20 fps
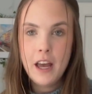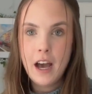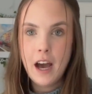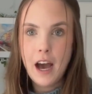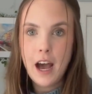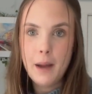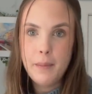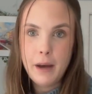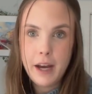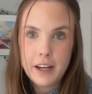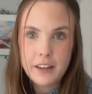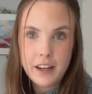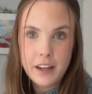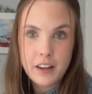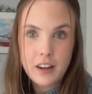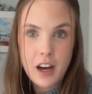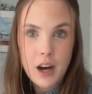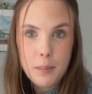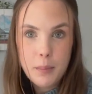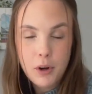I packed a
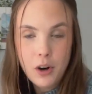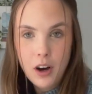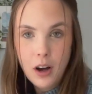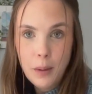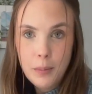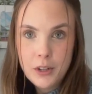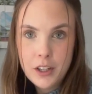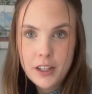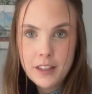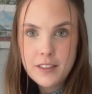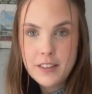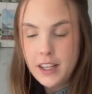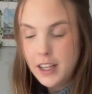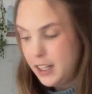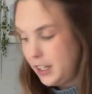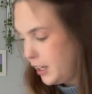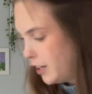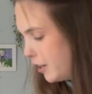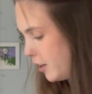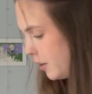couple options in
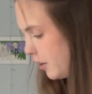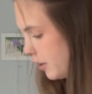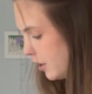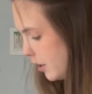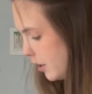here.